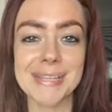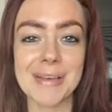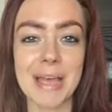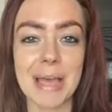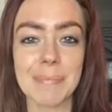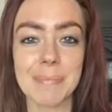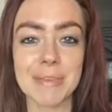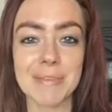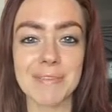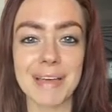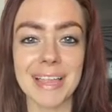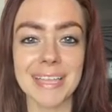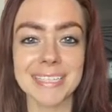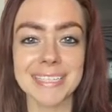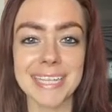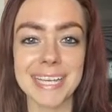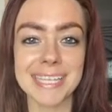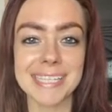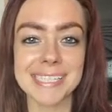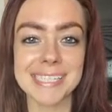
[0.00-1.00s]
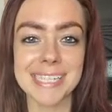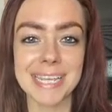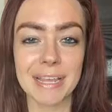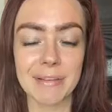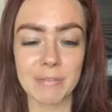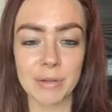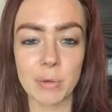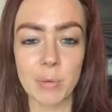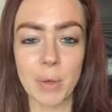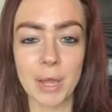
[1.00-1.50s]
So happy Valentine's Day,
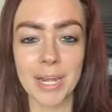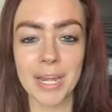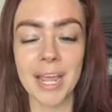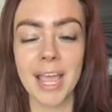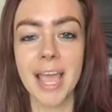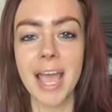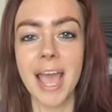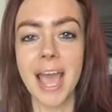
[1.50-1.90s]
everyone.